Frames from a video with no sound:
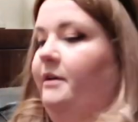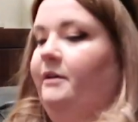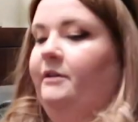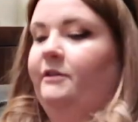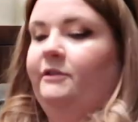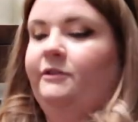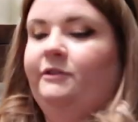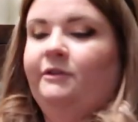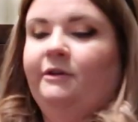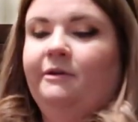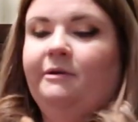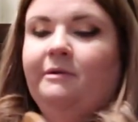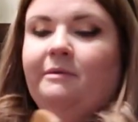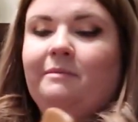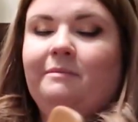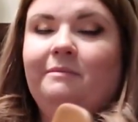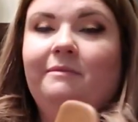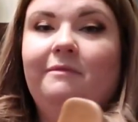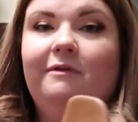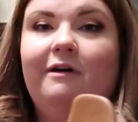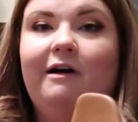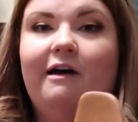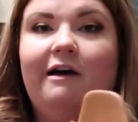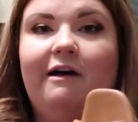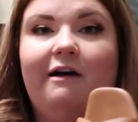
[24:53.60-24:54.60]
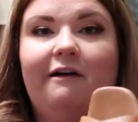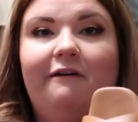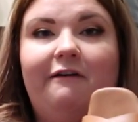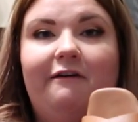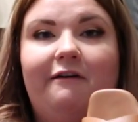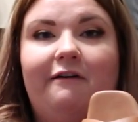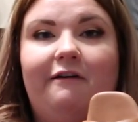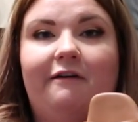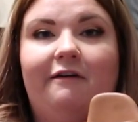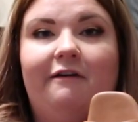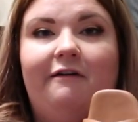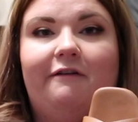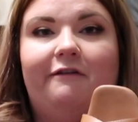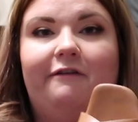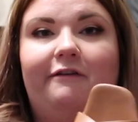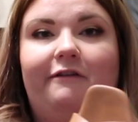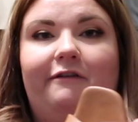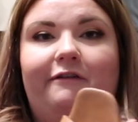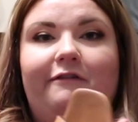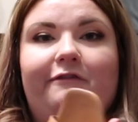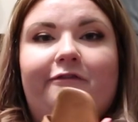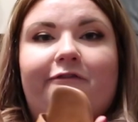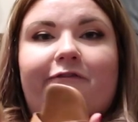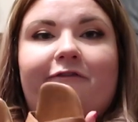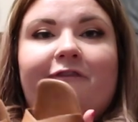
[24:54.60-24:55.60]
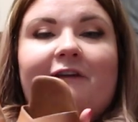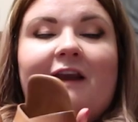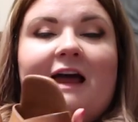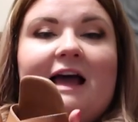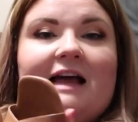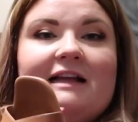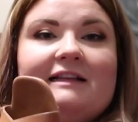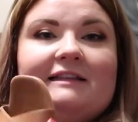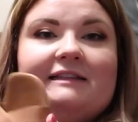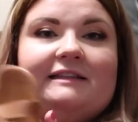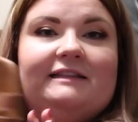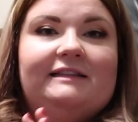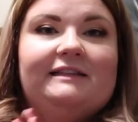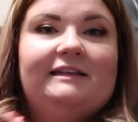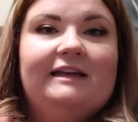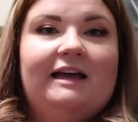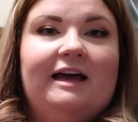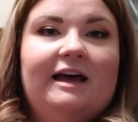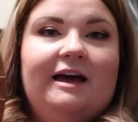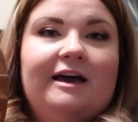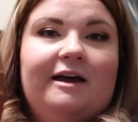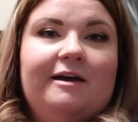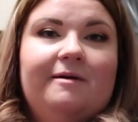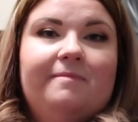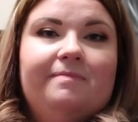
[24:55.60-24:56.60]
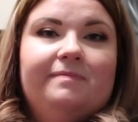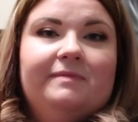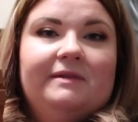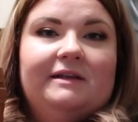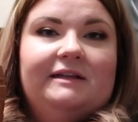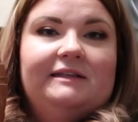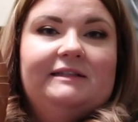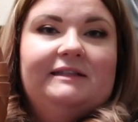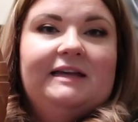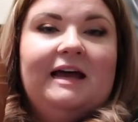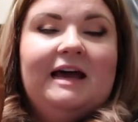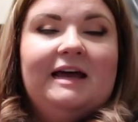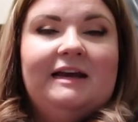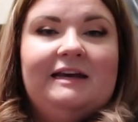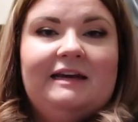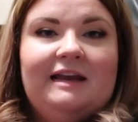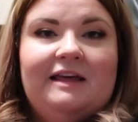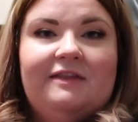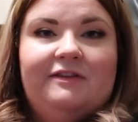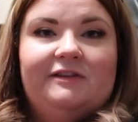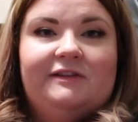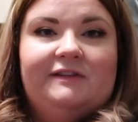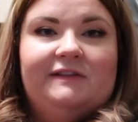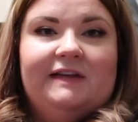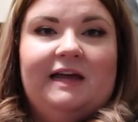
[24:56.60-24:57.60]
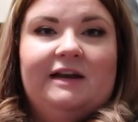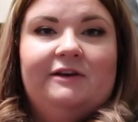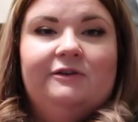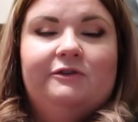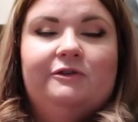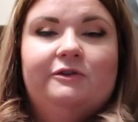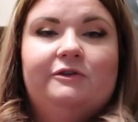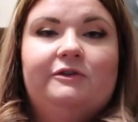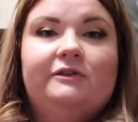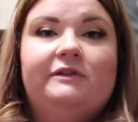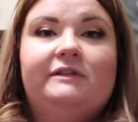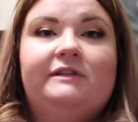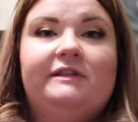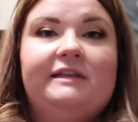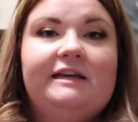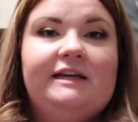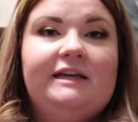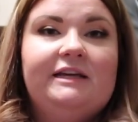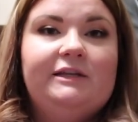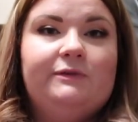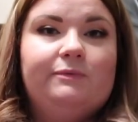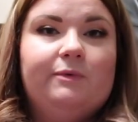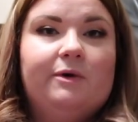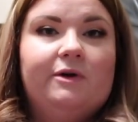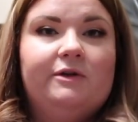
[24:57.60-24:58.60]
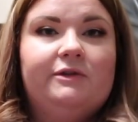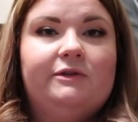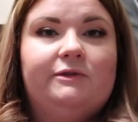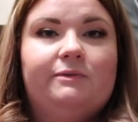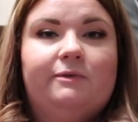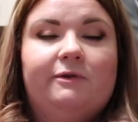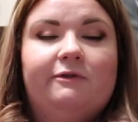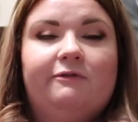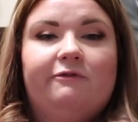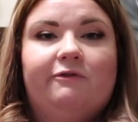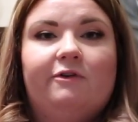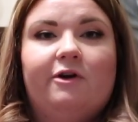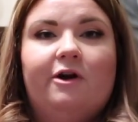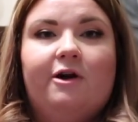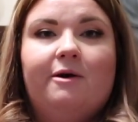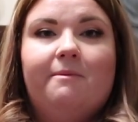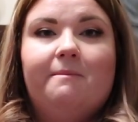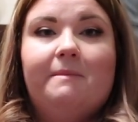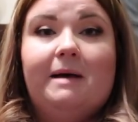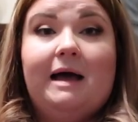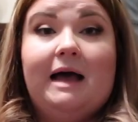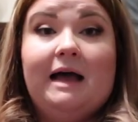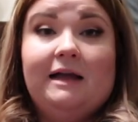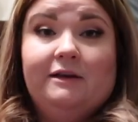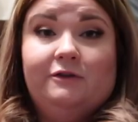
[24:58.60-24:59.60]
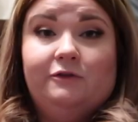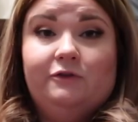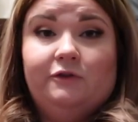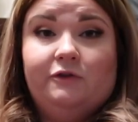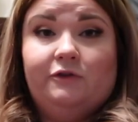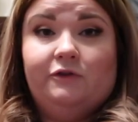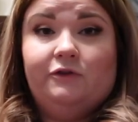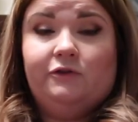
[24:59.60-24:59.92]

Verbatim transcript: some flat um, tan leather sandals. These ones were from And Other